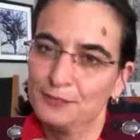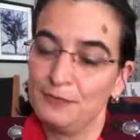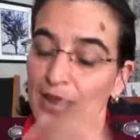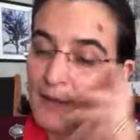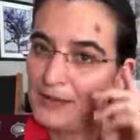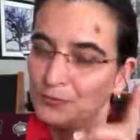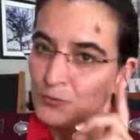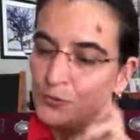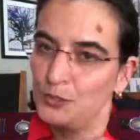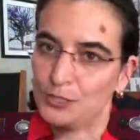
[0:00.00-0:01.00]
But I must
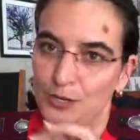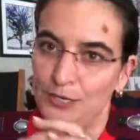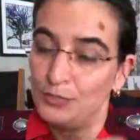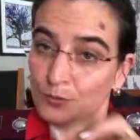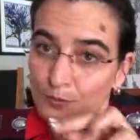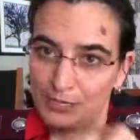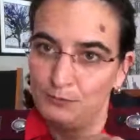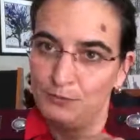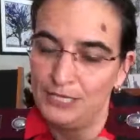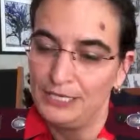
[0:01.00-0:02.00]
warn you, don't eat too much
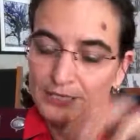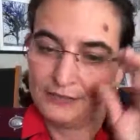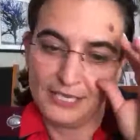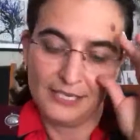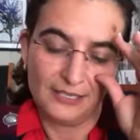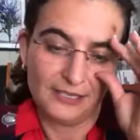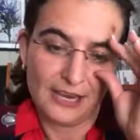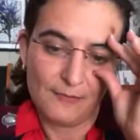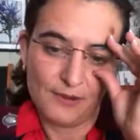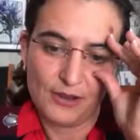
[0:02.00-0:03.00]
beans. It
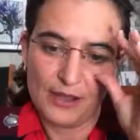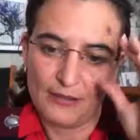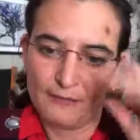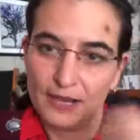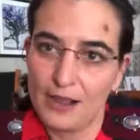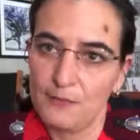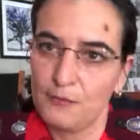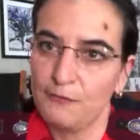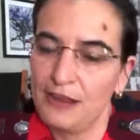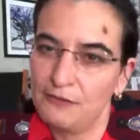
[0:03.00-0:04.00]
can become your
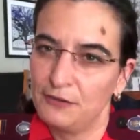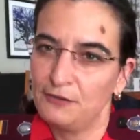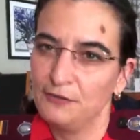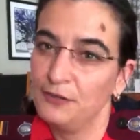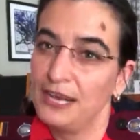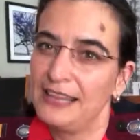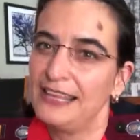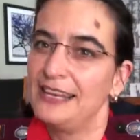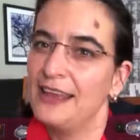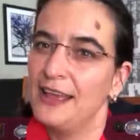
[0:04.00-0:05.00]
favorite food, and
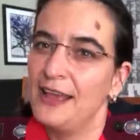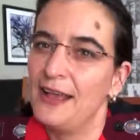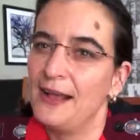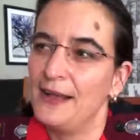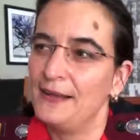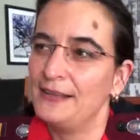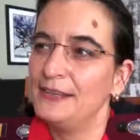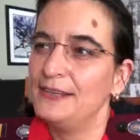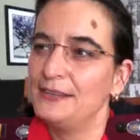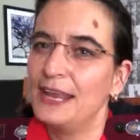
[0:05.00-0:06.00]
then
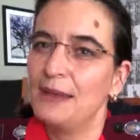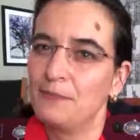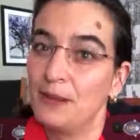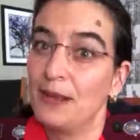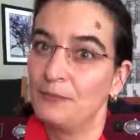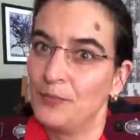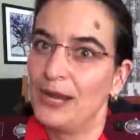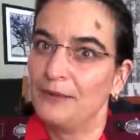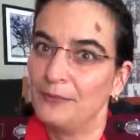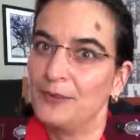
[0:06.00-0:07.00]
you can pick up
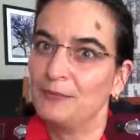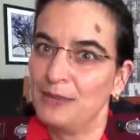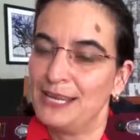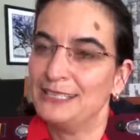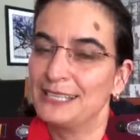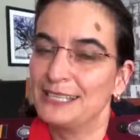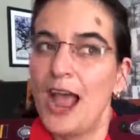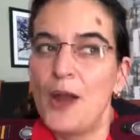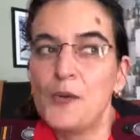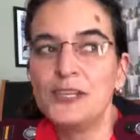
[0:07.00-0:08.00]
weight with beans.
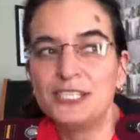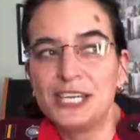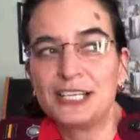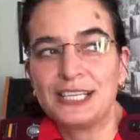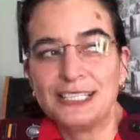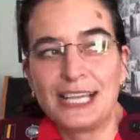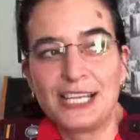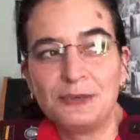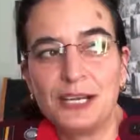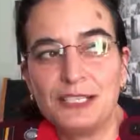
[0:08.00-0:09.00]
I always check these days
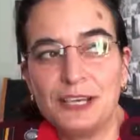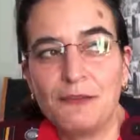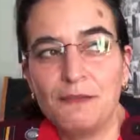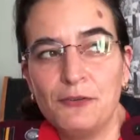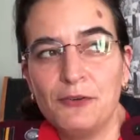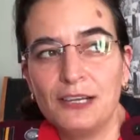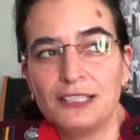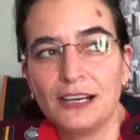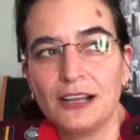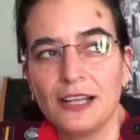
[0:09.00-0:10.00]
when I check food, I
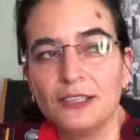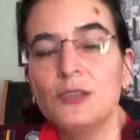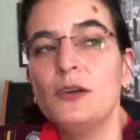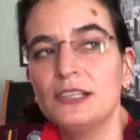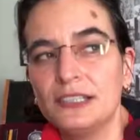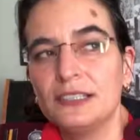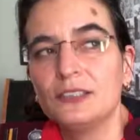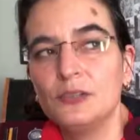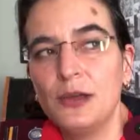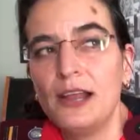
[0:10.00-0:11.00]
say,
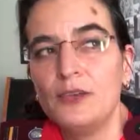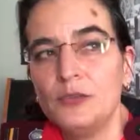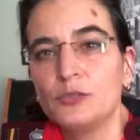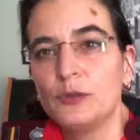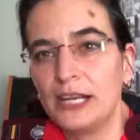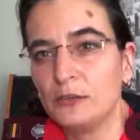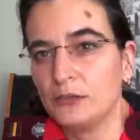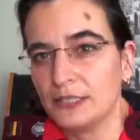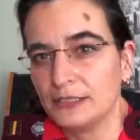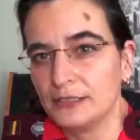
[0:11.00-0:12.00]
do I lose weight with
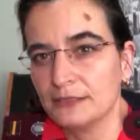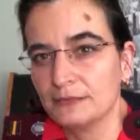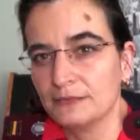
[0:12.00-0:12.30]
this?